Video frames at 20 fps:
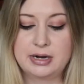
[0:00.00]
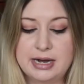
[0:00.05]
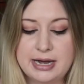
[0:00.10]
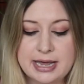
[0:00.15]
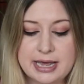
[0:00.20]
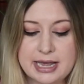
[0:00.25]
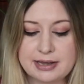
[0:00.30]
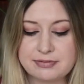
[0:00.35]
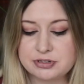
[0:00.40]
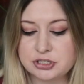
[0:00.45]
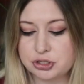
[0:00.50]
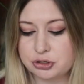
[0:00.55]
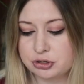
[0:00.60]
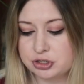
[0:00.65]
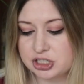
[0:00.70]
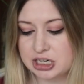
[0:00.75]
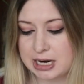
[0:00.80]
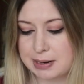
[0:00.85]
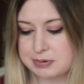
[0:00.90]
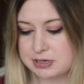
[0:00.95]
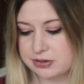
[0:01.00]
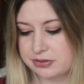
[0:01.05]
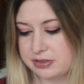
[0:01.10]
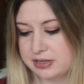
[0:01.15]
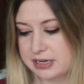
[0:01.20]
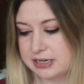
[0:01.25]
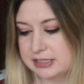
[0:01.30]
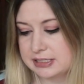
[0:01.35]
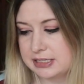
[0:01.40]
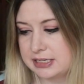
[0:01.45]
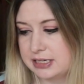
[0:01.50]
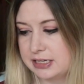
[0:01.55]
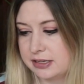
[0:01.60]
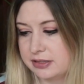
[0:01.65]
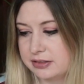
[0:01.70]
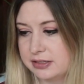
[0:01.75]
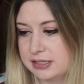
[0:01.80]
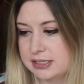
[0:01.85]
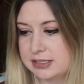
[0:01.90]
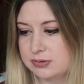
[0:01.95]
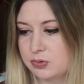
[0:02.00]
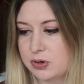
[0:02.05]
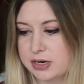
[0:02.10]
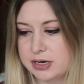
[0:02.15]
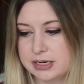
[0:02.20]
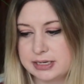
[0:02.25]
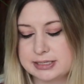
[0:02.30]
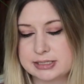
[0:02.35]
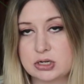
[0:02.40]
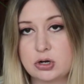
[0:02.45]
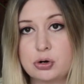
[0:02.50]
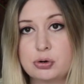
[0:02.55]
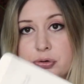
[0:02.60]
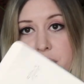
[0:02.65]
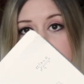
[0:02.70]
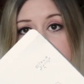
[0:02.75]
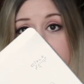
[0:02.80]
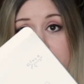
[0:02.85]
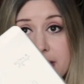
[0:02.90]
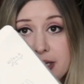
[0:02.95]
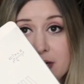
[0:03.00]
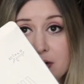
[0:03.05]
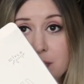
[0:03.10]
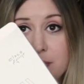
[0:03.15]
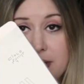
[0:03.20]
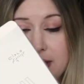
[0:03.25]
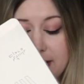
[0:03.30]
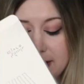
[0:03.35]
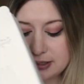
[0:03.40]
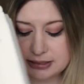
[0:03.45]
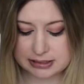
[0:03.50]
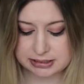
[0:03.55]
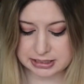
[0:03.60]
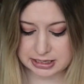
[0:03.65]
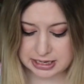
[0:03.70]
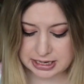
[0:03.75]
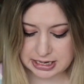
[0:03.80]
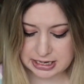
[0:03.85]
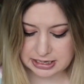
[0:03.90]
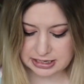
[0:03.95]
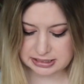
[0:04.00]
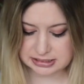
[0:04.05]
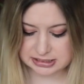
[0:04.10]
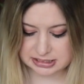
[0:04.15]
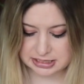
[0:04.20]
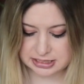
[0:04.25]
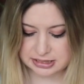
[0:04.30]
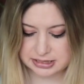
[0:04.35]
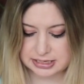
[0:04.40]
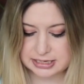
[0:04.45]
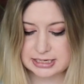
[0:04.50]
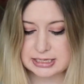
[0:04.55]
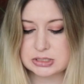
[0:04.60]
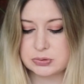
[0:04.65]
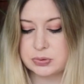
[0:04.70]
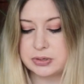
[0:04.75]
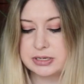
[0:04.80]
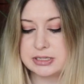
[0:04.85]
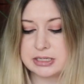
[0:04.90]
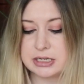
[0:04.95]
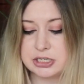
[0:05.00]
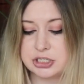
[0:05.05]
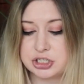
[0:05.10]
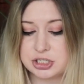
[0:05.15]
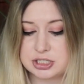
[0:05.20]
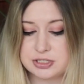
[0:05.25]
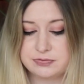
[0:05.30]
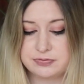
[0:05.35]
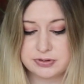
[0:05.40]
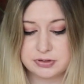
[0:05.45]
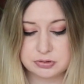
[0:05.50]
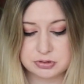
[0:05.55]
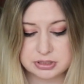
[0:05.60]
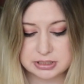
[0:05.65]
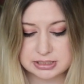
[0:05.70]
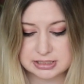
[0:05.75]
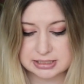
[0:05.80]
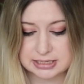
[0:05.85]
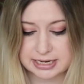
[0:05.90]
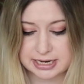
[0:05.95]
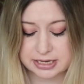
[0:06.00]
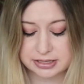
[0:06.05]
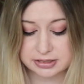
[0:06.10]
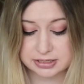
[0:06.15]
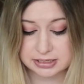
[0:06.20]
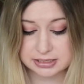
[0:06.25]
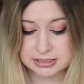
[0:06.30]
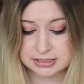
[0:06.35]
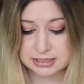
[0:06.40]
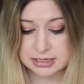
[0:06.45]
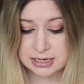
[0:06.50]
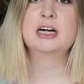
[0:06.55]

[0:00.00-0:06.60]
I have two types of things here. This one is called an inner mask, and these ones are just filters like this.